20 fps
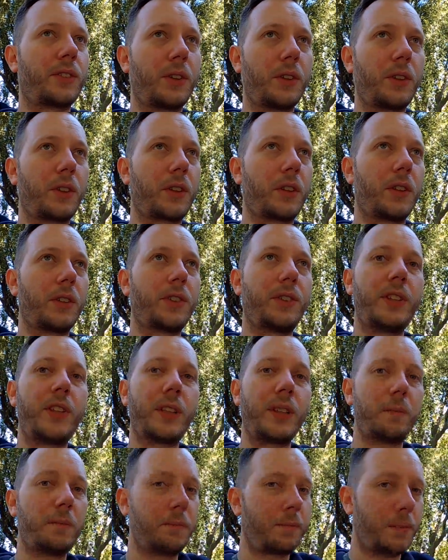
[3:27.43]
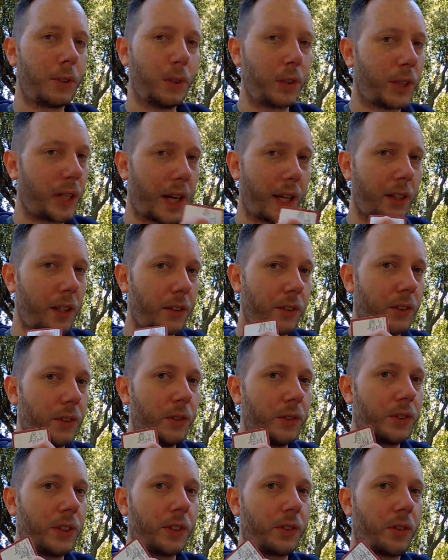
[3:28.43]
So the Colosseum you cannot
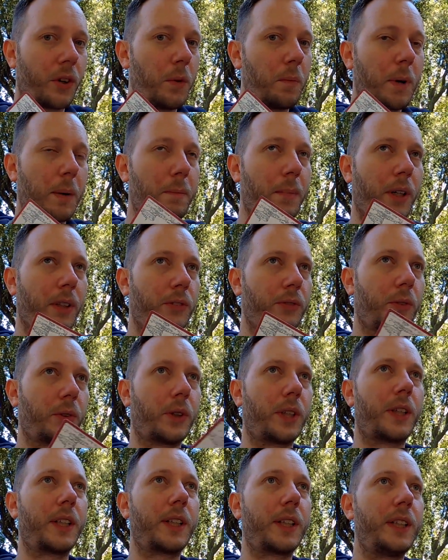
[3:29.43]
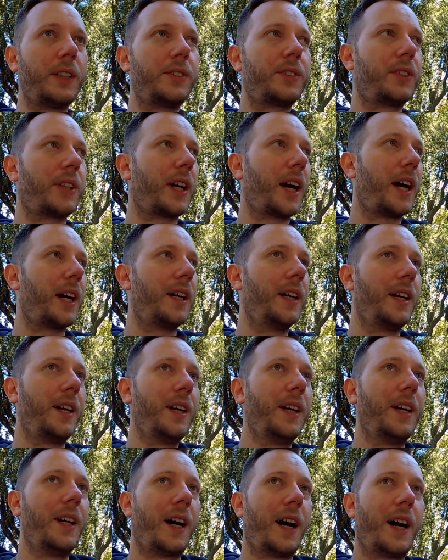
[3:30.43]
use this Roma pass for. At least
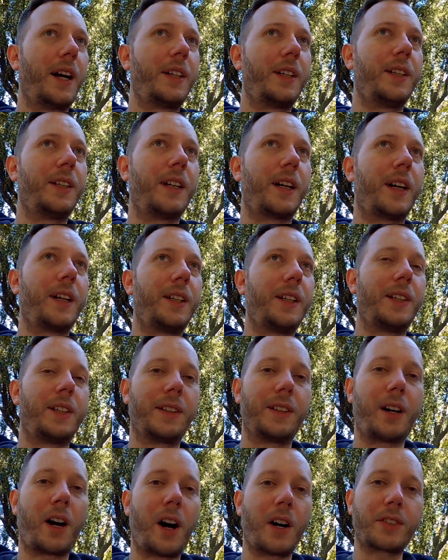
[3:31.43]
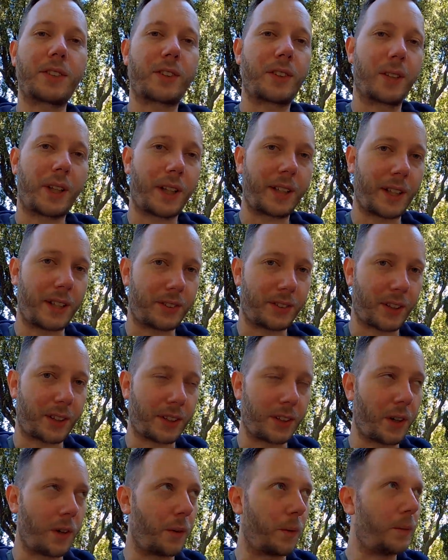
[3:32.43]
I asked and they
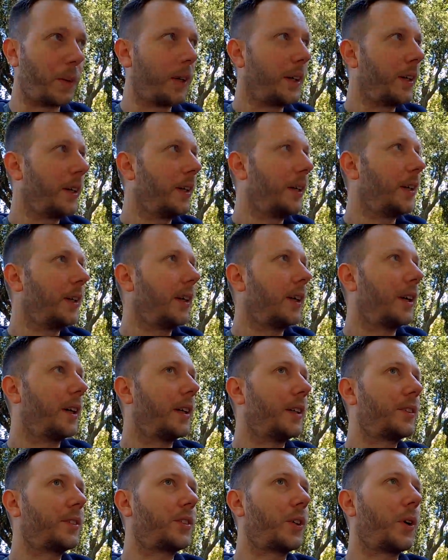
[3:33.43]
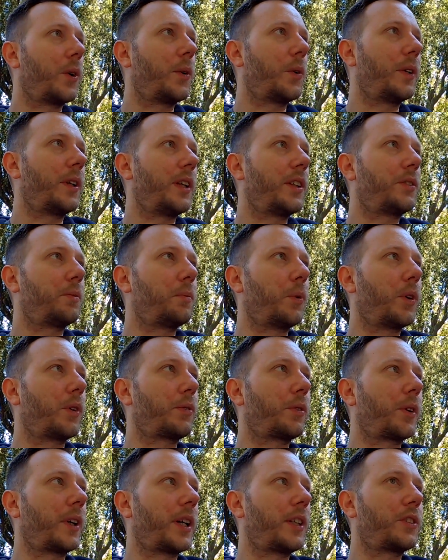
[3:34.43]
said no. So it is more
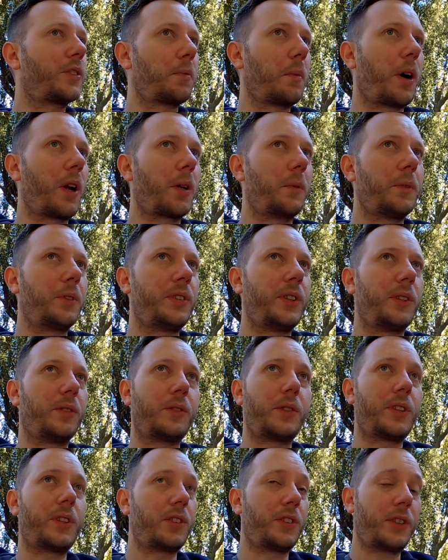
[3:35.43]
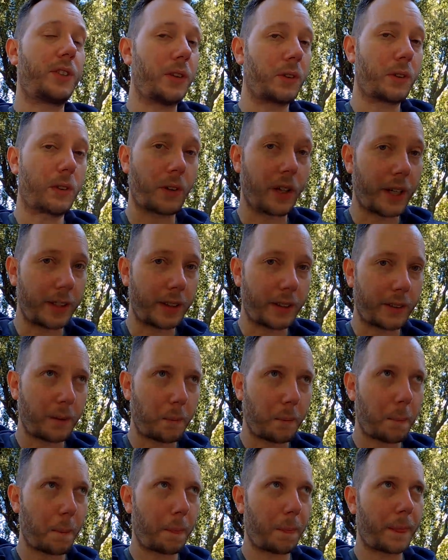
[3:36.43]
for like smaller museums, which is still great,
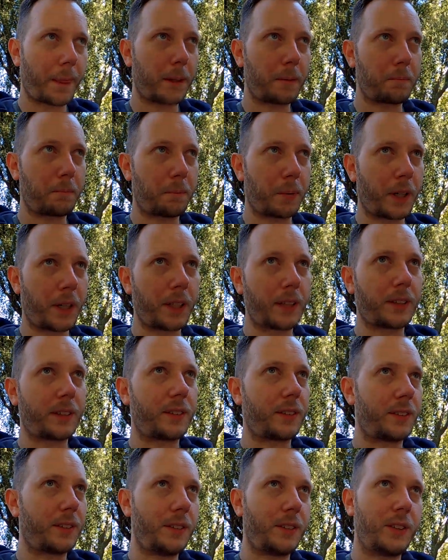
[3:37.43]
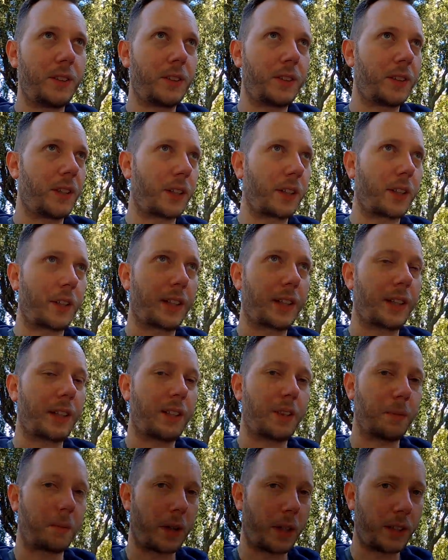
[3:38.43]
but you're not gonna get
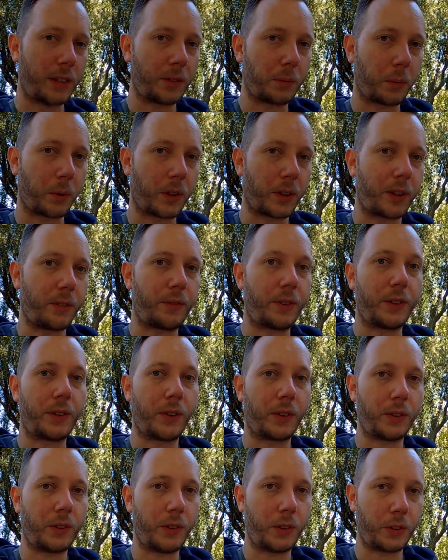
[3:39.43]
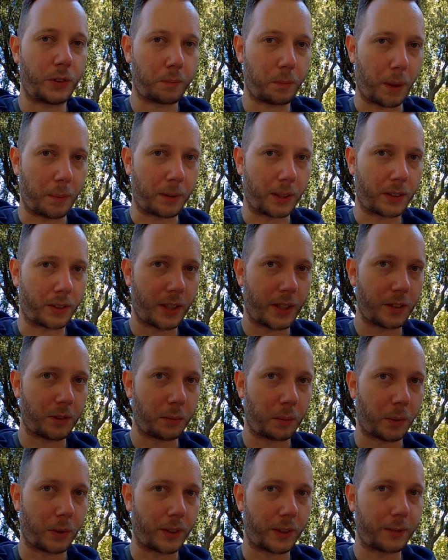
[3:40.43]
your money's worth if you don't use public
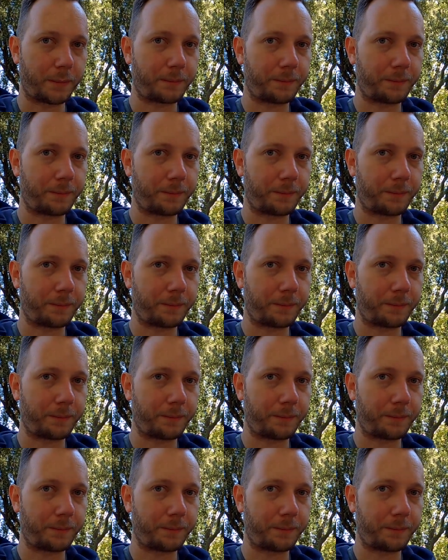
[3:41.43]
transport.